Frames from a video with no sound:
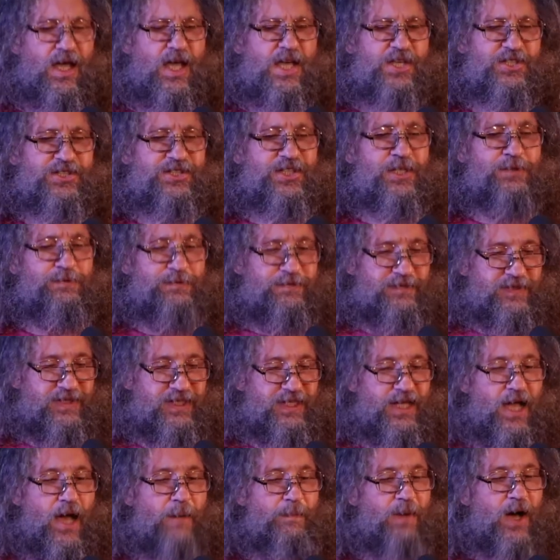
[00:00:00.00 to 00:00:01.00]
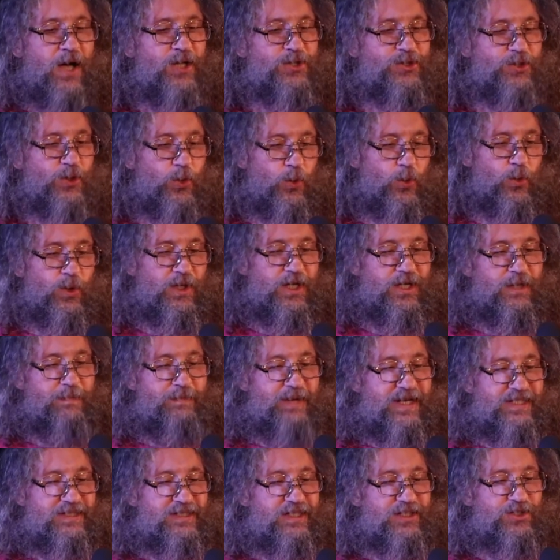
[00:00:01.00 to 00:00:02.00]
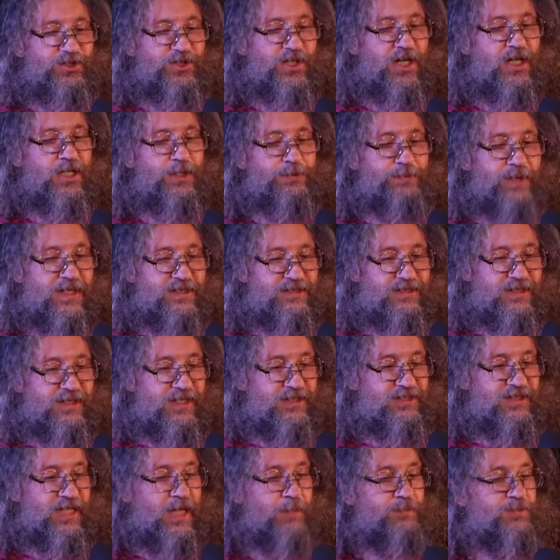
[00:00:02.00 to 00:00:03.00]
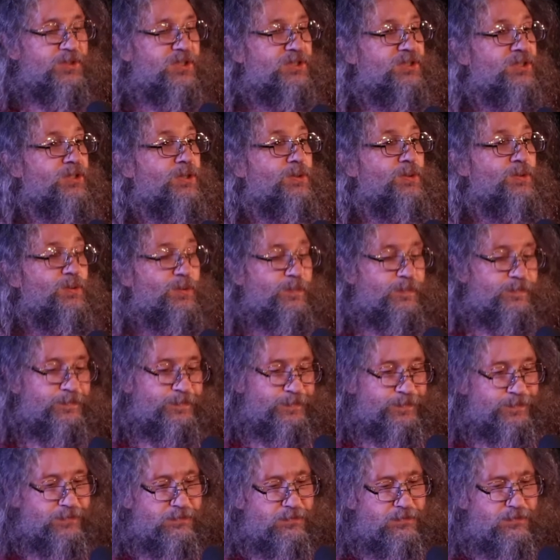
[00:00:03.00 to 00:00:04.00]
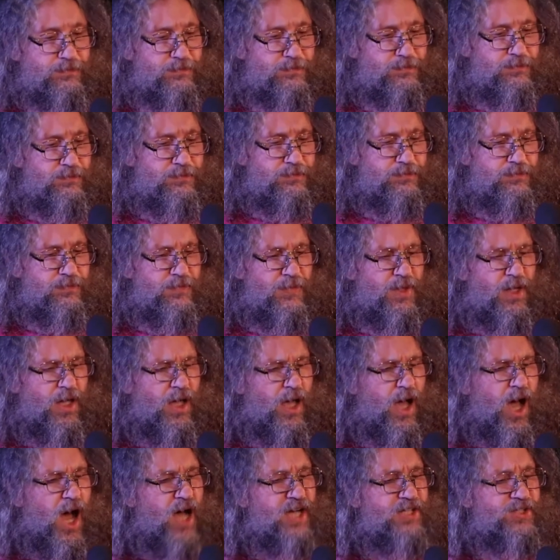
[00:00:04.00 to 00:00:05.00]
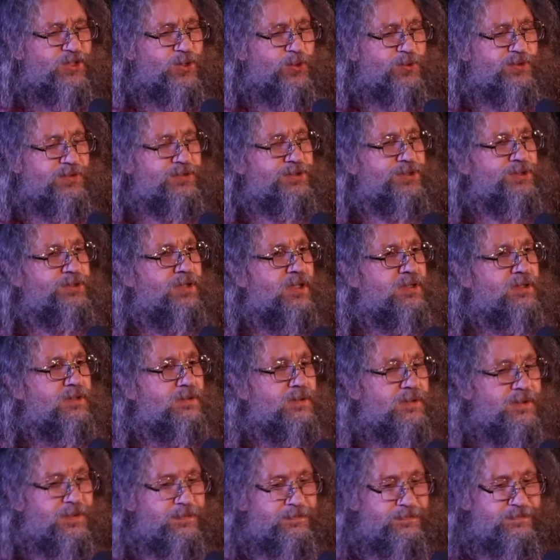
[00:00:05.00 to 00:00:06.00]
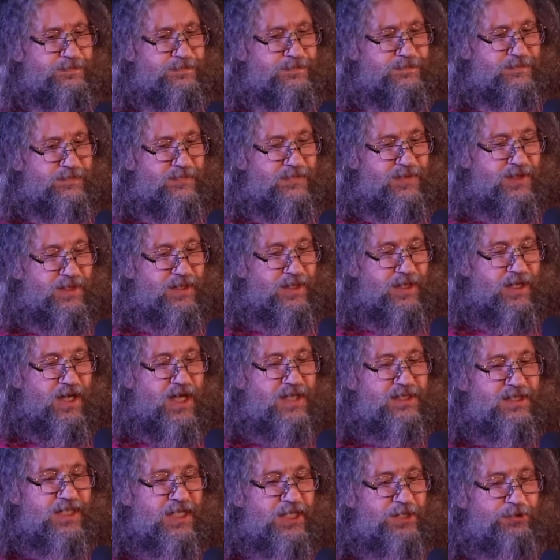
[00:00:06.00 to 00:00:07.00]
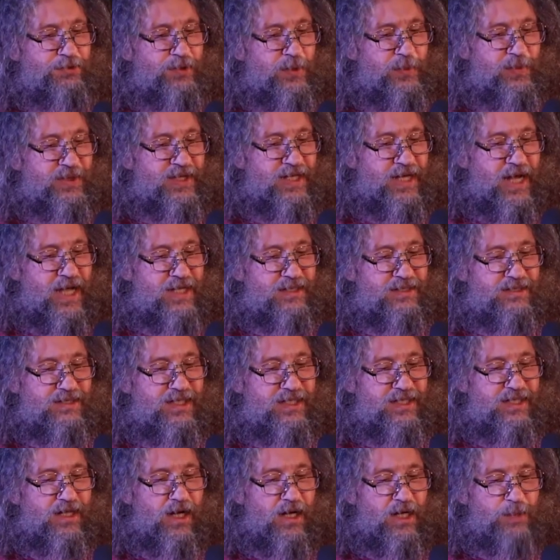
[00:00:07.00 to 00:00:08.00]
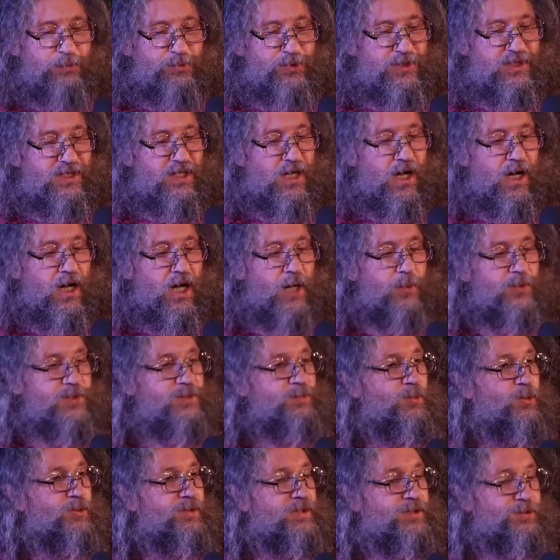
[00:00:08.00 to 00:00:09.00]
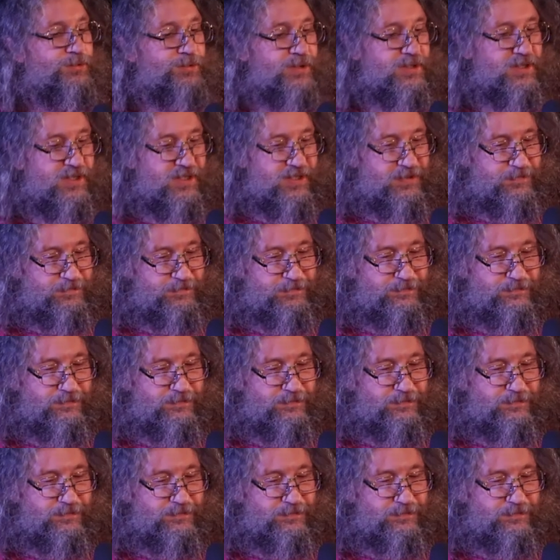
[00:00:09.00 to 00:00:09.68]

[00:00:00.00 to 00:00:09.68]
Sophie passed all her basic child-raising exams at school. I sort of struggled. Tinkering with an antique hybrid car was more interesting.